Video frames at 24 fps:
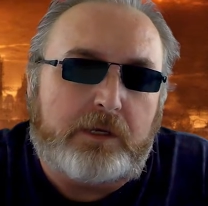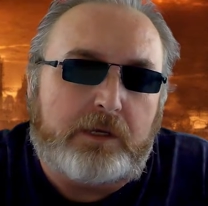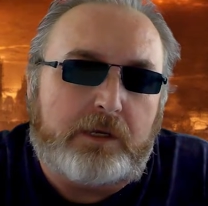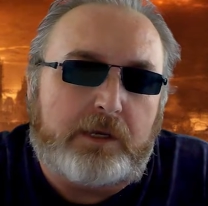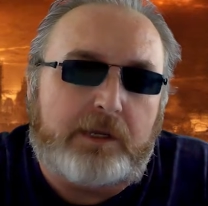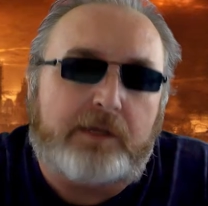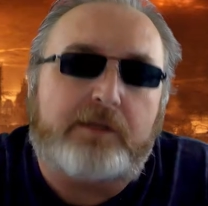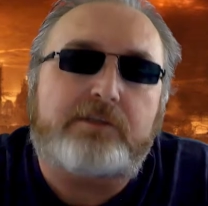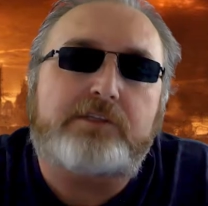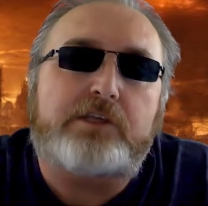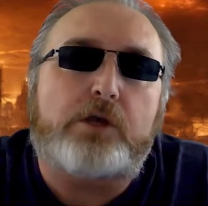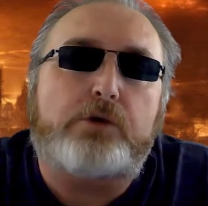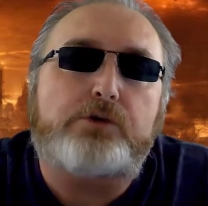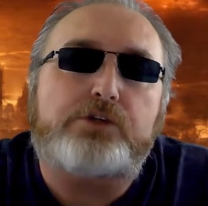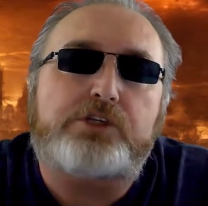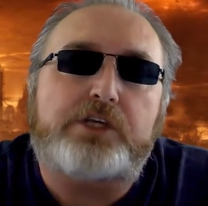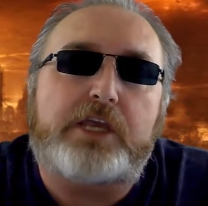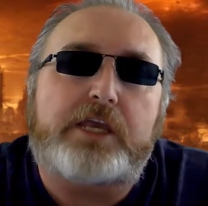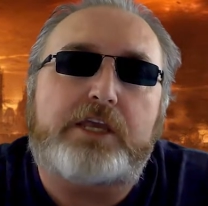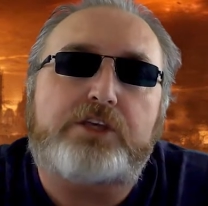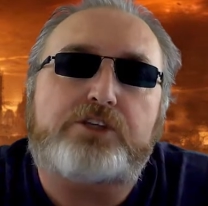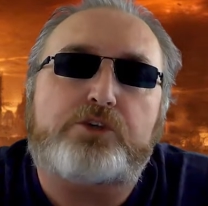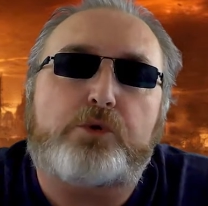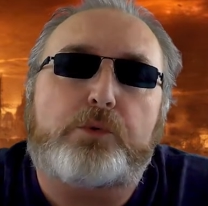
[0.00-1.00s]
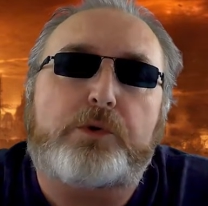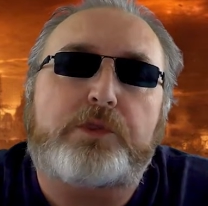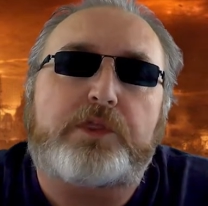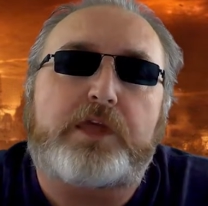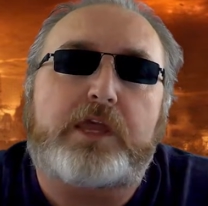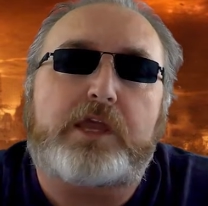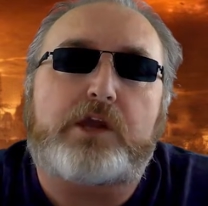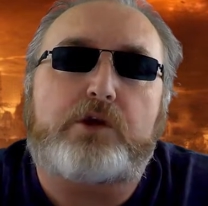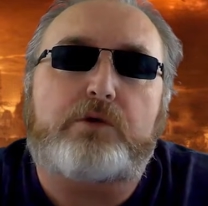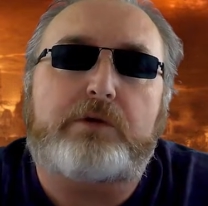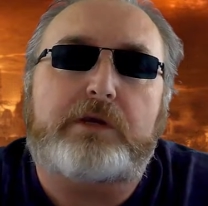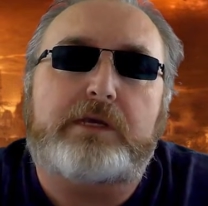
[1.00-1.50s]
An association with
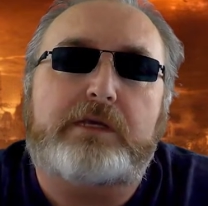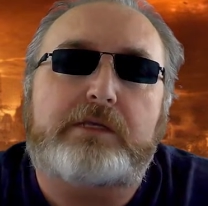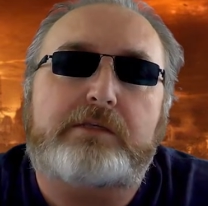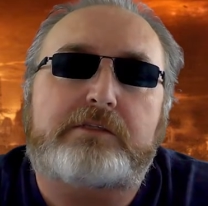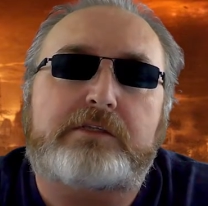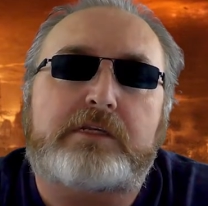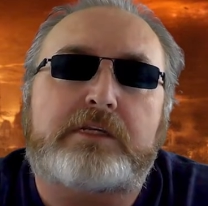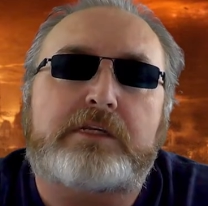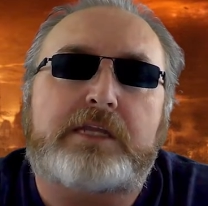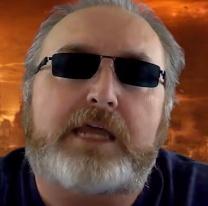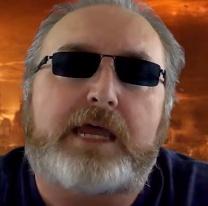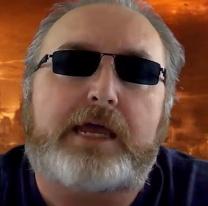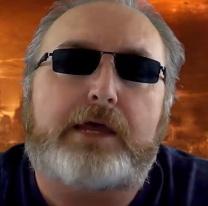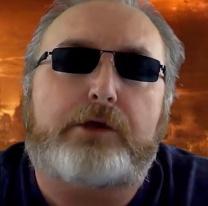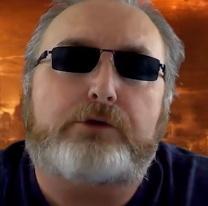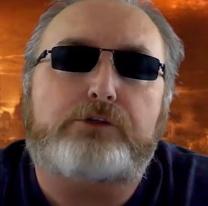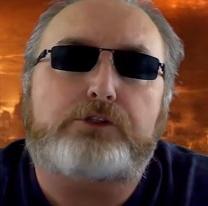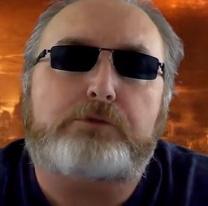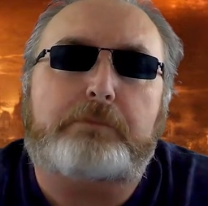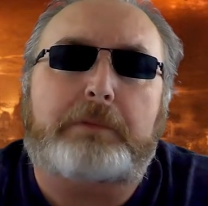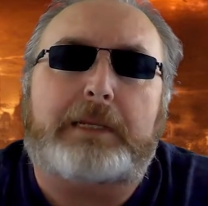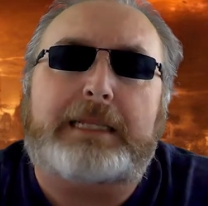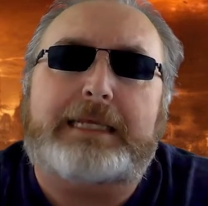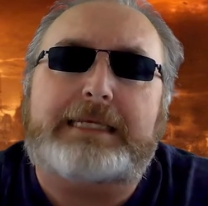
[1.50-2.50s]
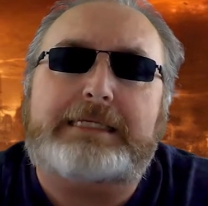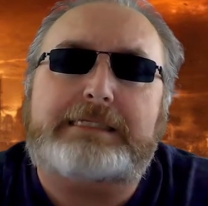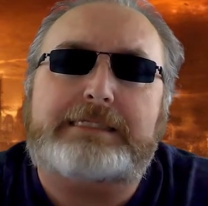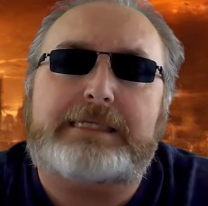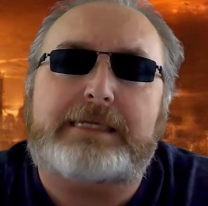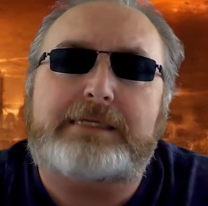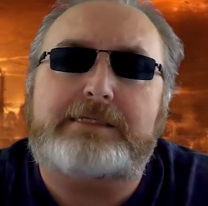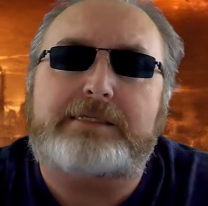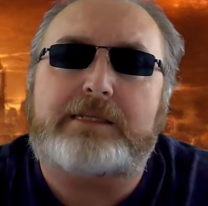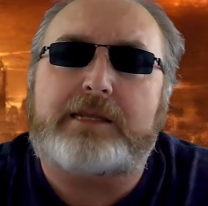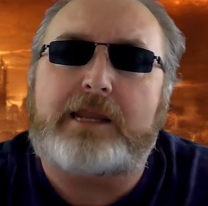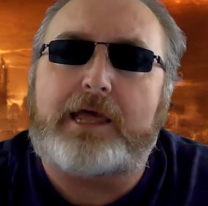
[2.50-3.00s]
Ares endows
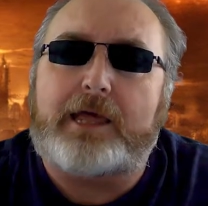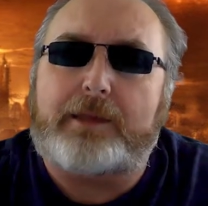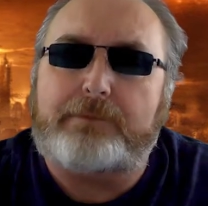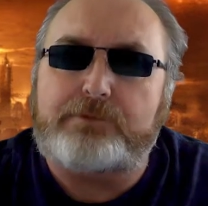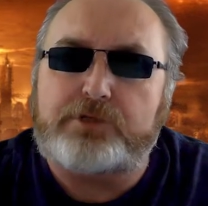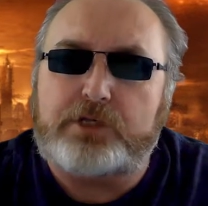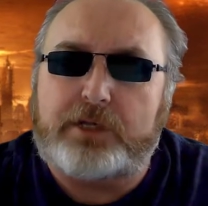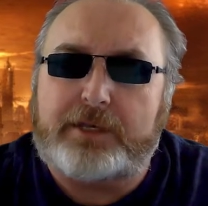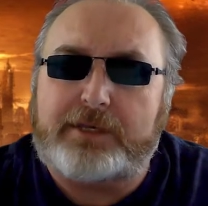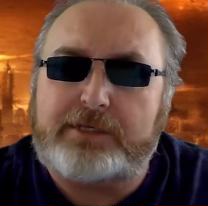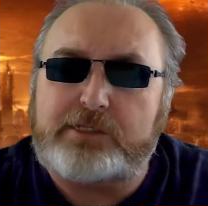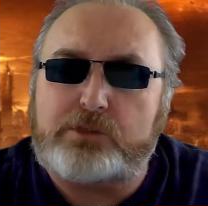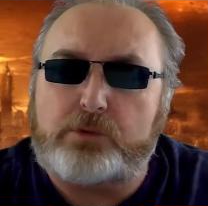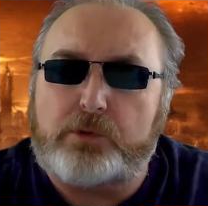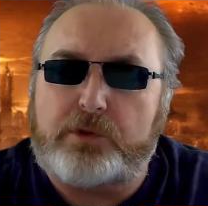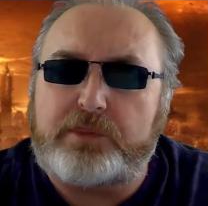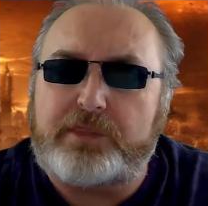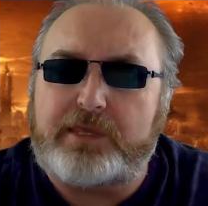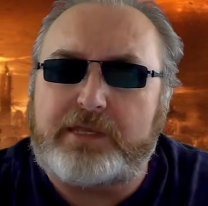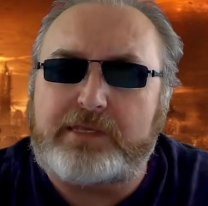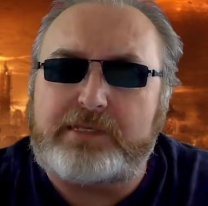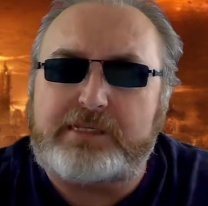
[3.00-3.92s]
places and objects with a